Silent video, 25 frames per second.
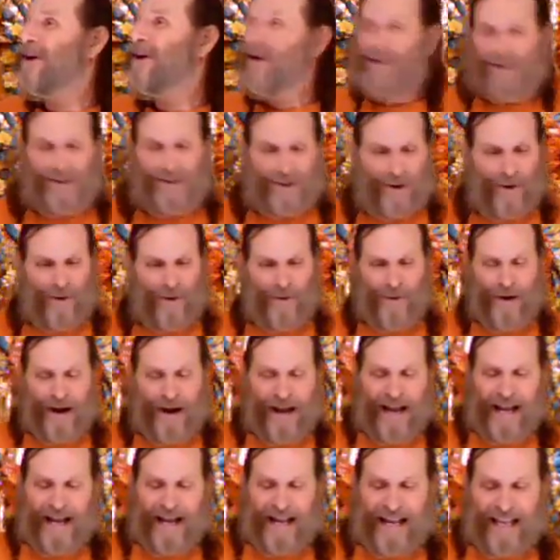So,
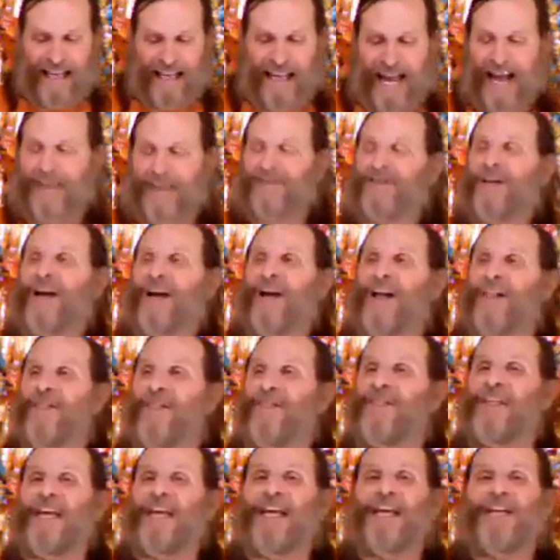yes,
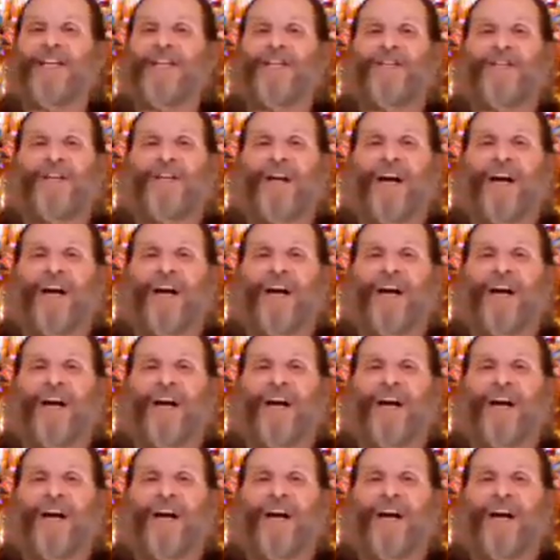these